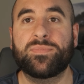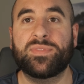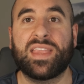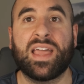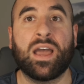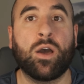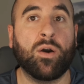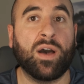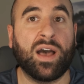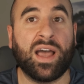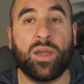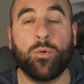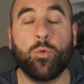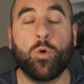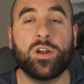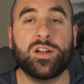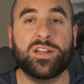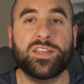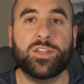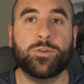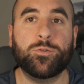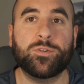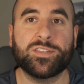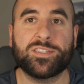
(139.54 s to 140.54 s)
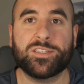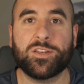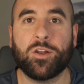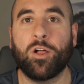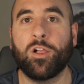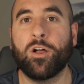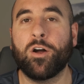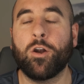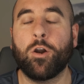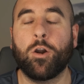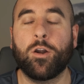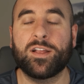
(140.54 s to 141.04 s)
Now, I wanted to install a
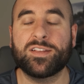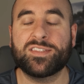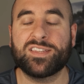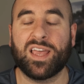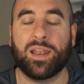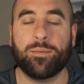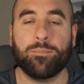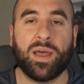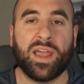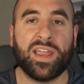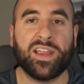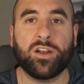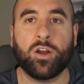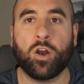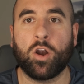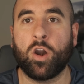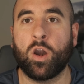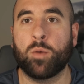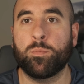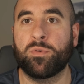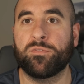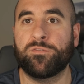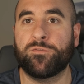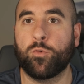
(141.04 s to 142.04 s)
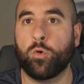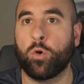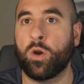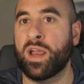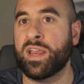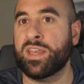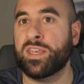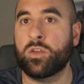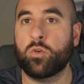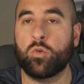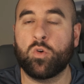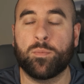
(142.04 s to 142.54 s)
harness on my car before I
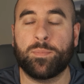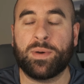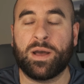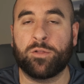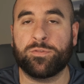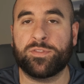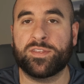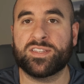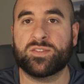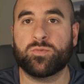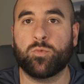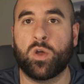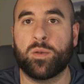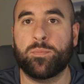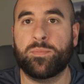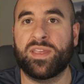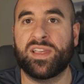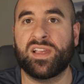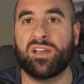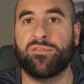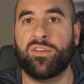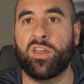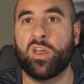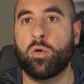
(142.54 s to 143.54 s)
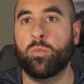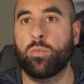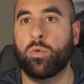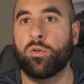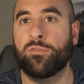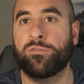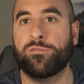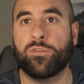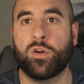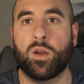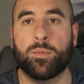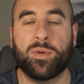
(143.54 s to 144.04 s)
knew about this one being available
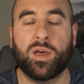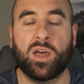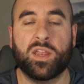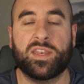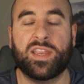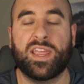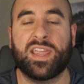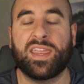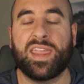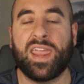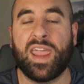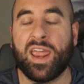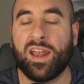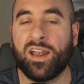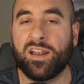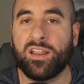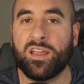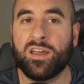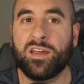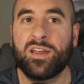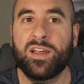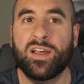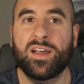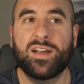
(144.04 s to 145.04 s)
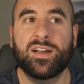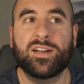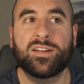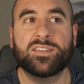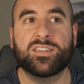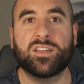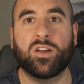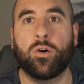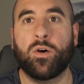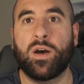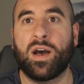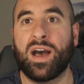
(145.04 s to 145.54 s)
from Hyundai Canada.
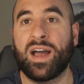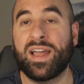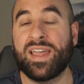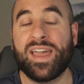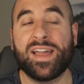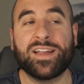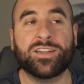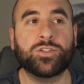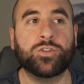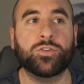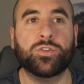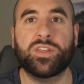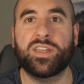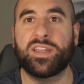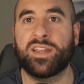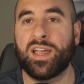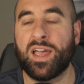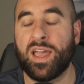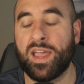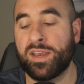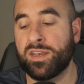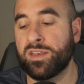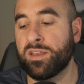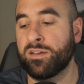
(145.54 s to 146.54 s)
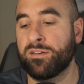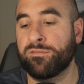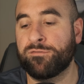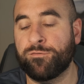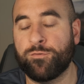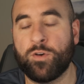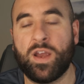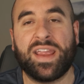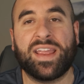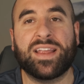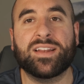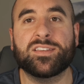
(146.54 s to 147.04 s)
So I actually kind of
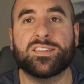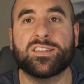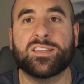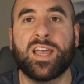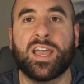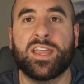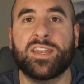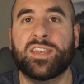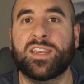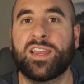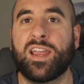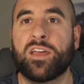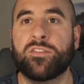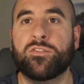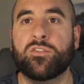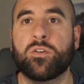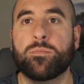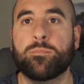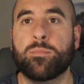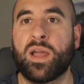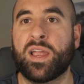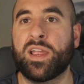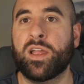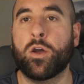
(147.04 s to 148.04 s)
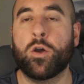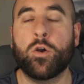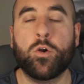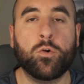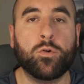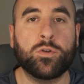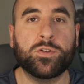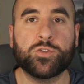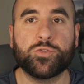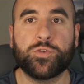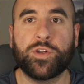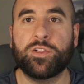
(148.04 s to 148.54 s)
Frankenstein together my
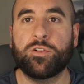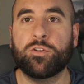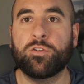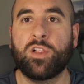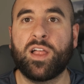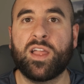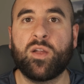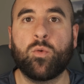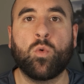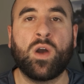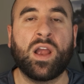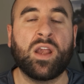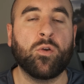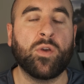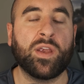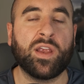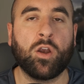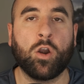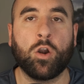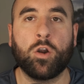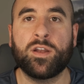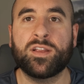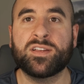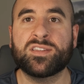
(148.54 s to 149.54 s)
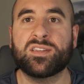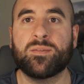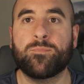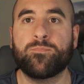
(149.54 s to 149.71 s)
own trailer light wiring harness.